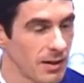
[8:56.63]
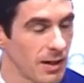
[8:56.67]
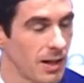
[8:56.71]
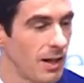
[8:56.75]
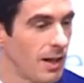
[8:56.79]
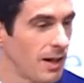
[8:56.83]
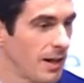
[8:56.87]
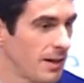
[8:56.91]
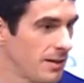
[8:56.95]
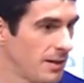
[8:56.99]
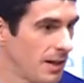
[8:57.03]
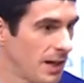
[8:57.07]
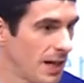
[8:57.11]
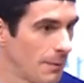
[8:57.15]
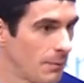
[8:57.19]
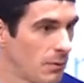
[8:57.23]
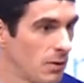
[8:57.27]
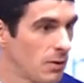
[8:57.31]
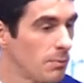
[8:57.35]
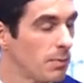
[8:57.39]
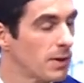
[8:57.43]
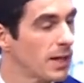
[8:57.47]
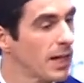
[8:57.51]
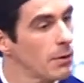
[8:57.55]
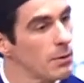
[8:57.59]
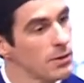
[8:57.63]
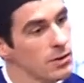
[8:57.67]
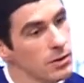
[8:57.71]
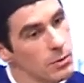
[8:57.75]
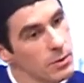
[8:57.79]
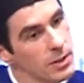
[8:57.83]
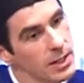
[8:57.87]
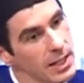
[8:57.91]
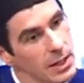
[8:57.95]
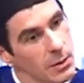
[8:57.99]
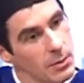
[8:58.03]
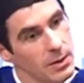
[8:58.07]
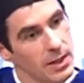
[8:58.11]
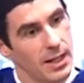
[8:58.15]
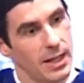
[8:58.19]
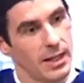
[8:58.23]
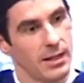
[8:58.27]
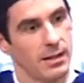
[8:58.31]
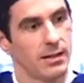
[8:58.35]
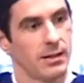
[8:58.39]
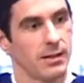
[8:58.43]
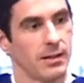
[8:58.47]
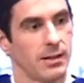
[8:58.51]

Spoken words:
a lot of times. But I was okay with that.